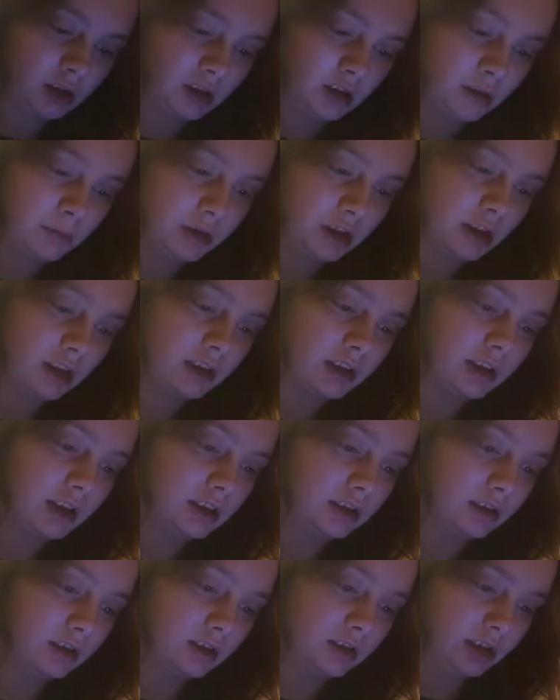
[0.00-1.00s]
Hope you guys had
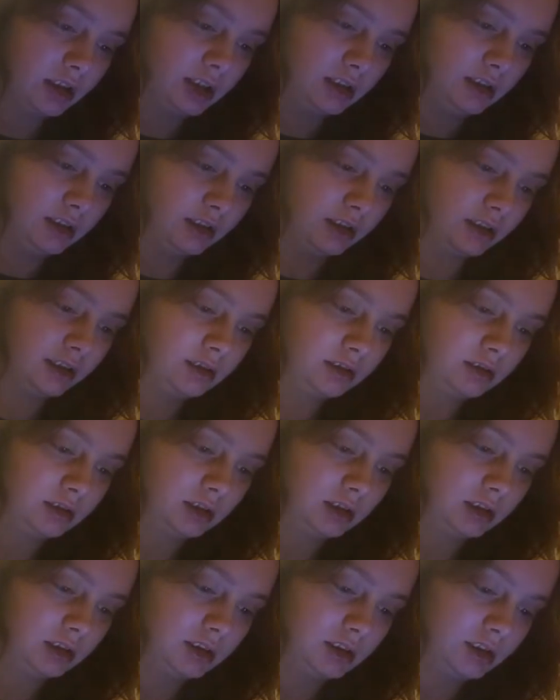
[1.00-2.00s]
a good day today.
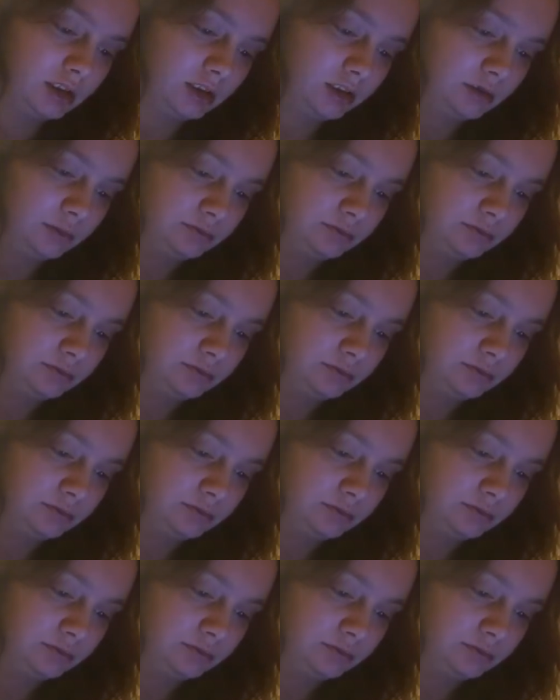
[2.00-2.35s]
I did.